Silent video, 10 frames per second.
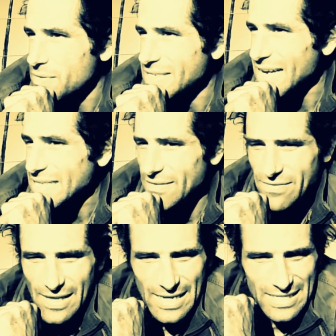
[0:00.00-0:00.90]
productive
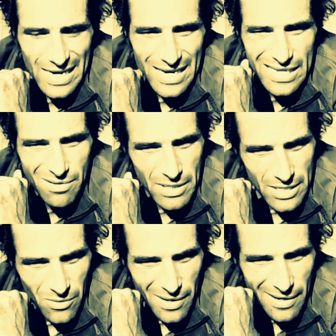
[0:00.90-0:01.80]
things that I need to be
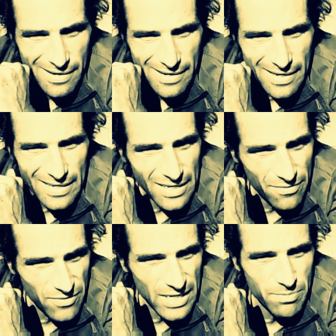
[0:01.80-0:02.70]
doing. Need to
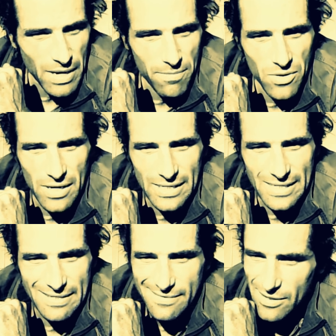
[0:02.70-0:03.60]
finish my book.
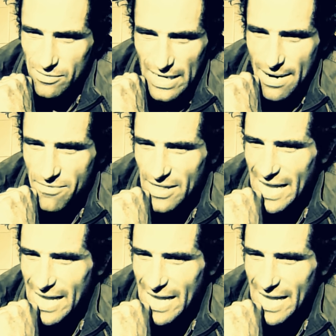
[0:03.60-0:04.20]
No time for